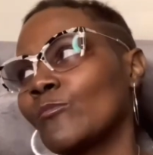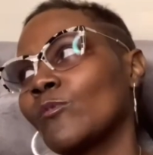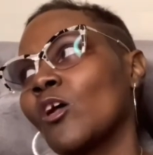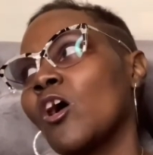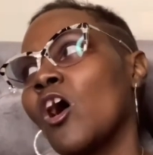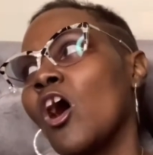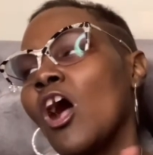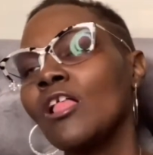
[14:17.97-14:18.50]

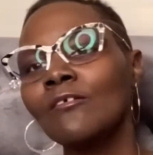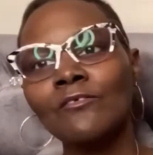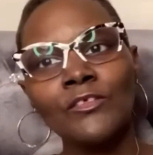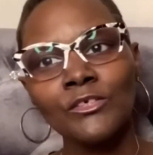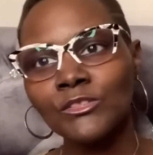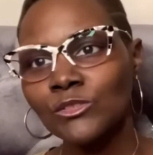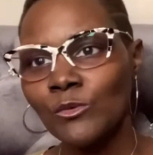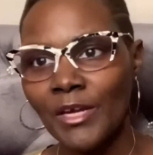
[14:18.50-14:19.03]
All
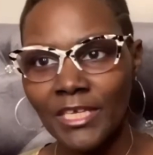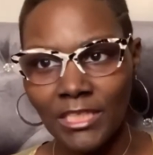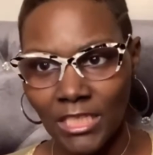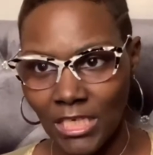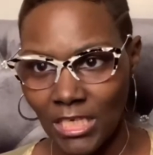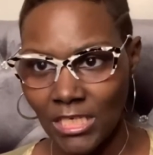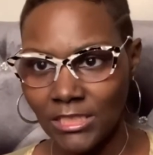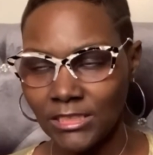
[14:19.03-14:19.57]
those great
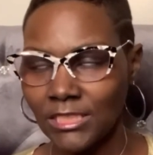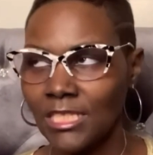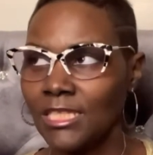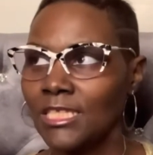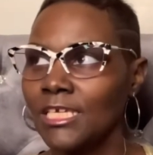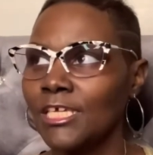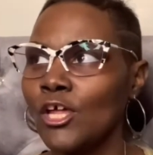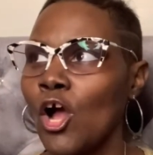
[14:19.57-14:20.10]
things. And
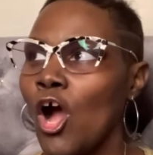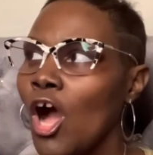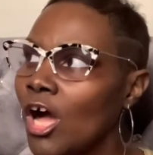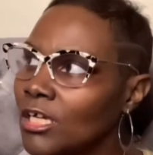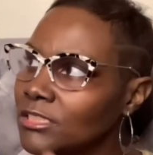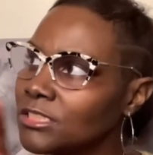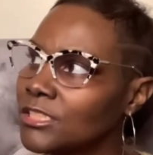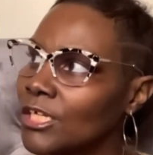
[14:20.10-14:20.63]
then
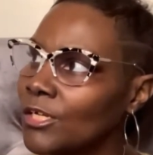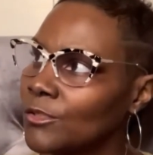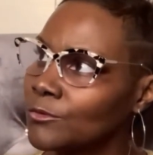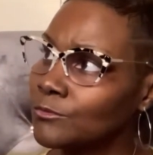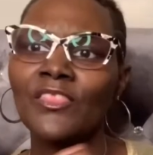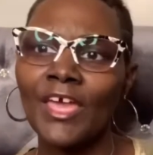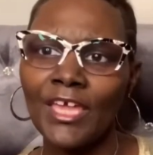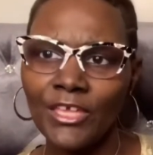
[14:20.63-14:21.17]
also,
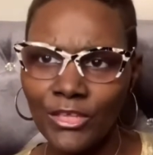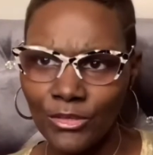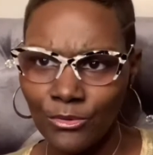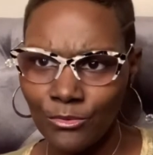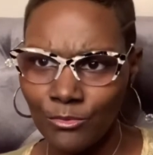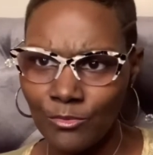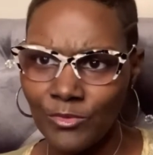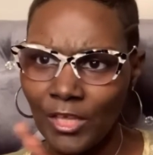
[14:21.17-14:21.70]
thank
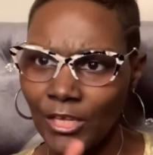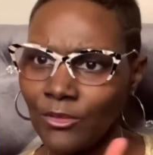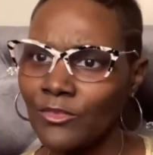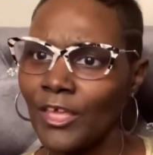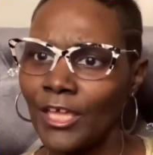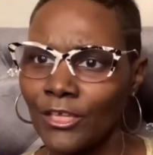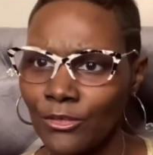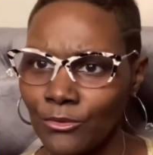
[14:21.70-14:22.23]
you, thank you,
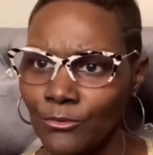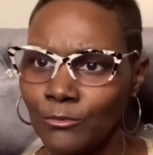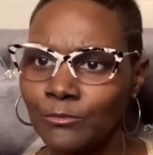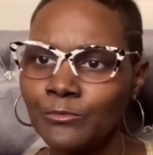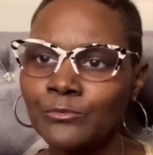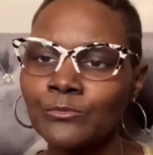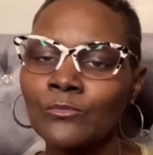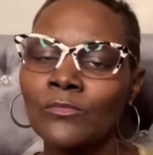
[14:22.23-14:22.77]
thank you.
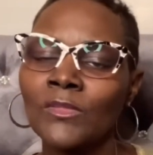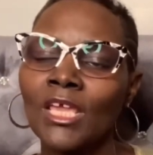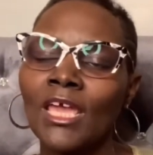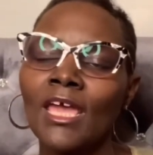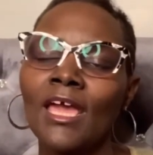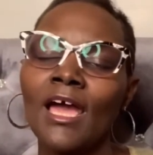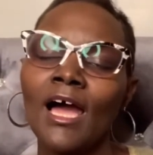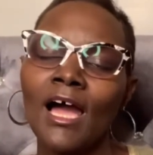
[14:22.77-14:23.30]

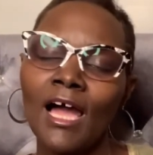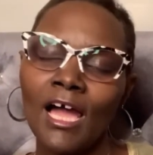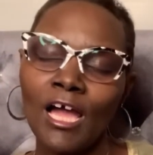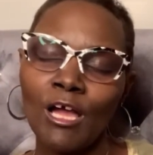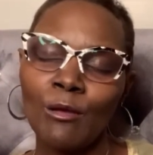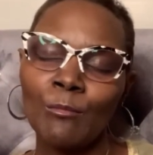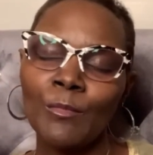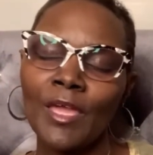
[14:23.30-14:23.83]

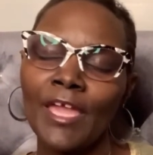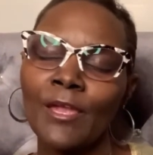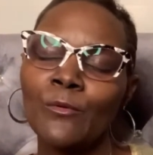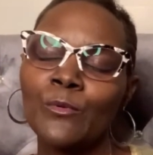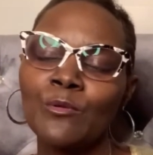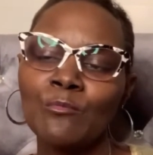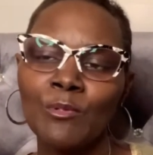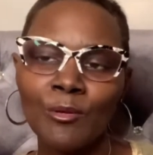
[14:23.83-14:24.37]
Um, and
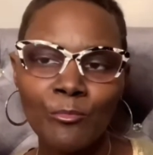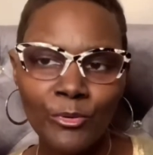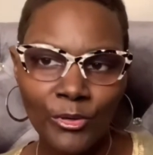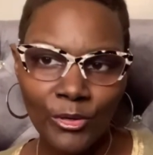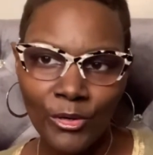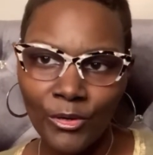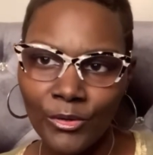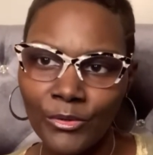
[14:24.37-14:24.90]

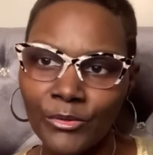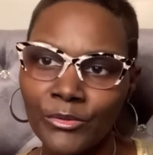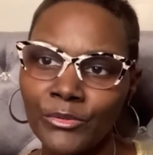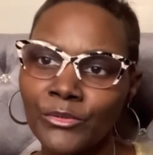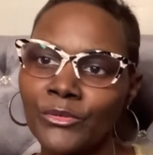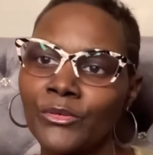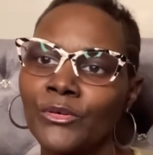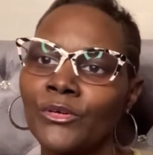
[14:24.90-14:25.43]
remember
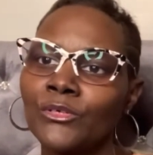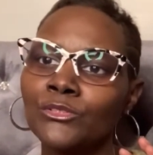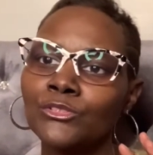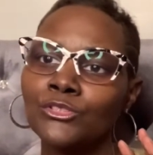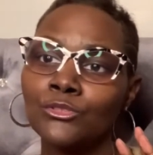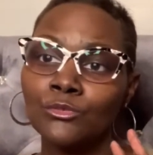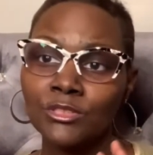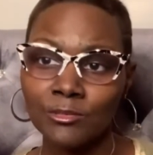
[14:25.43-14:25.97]

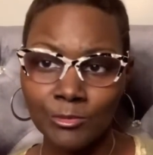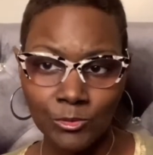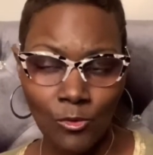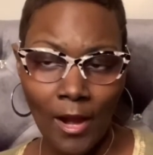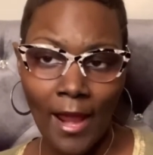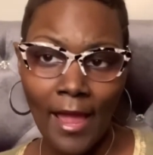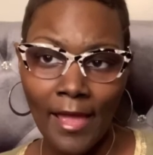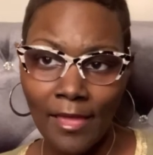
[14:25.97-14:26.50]
to
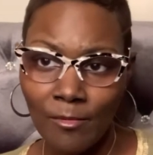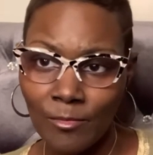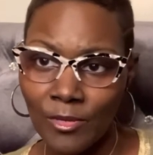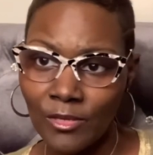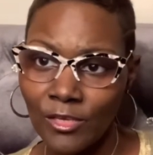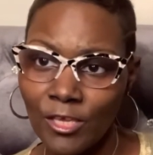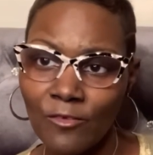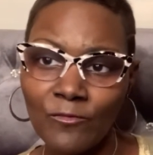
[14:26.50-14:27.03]
subscribe
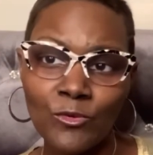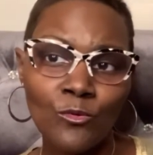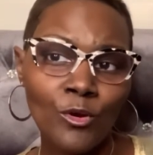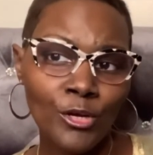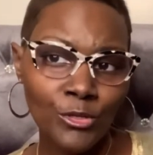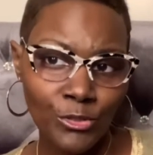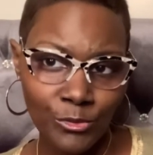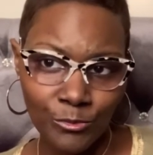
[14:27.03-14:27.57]
if you are
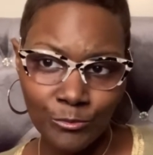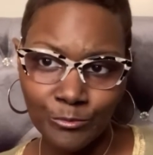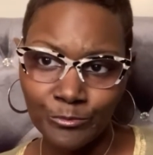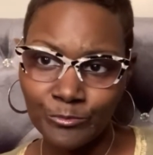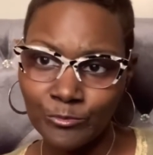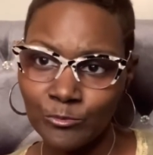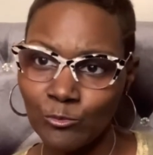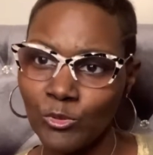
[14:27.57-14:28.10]
new.
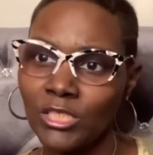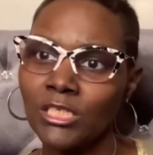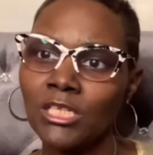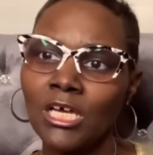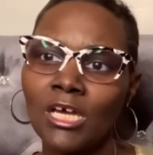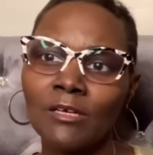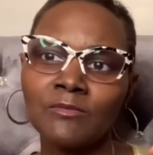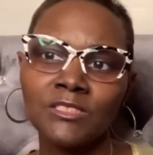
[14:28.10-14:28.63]
We
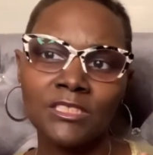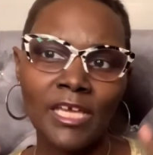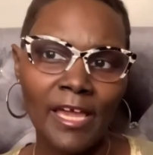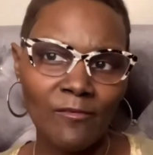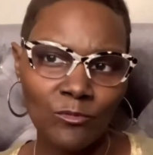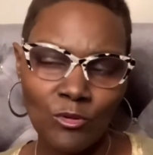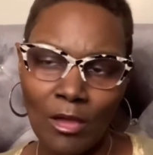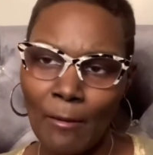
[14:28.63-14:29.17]
love to have
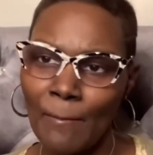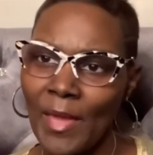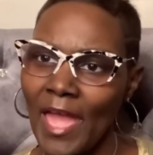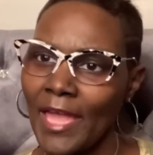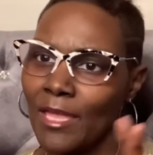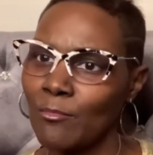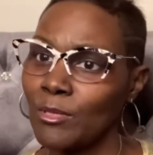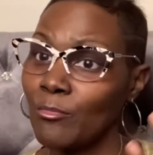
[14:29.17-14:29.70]
you come back
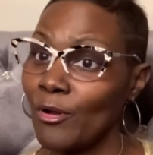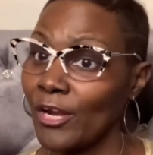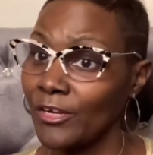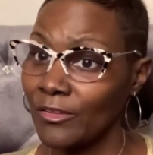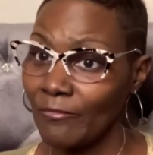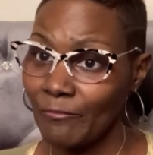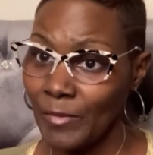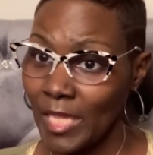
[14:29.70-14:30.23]
and be part of the
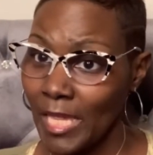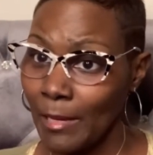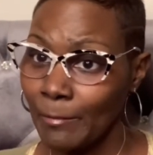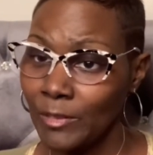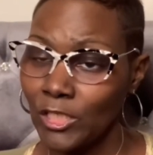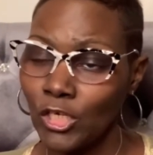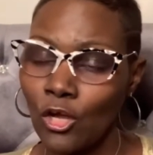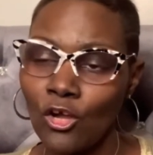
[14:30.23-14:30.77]

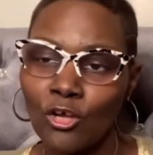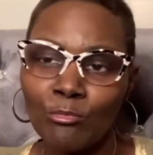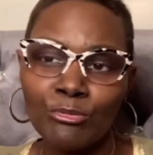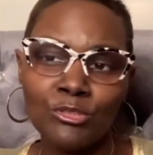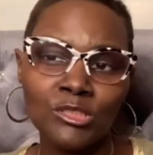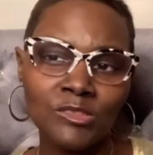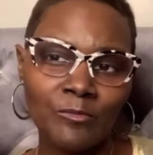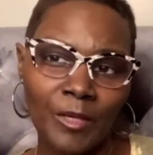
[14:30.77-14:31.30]
family, Coco
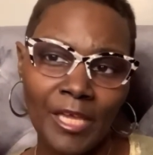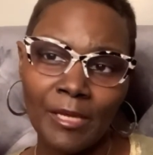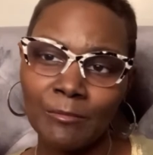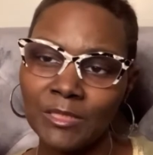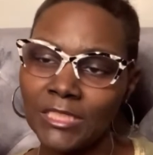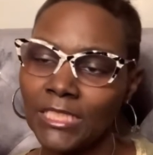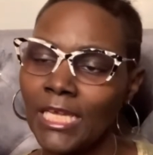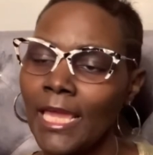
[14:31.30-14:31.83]
Beauty's
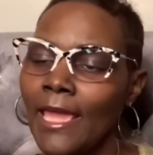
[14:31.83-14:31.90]
family.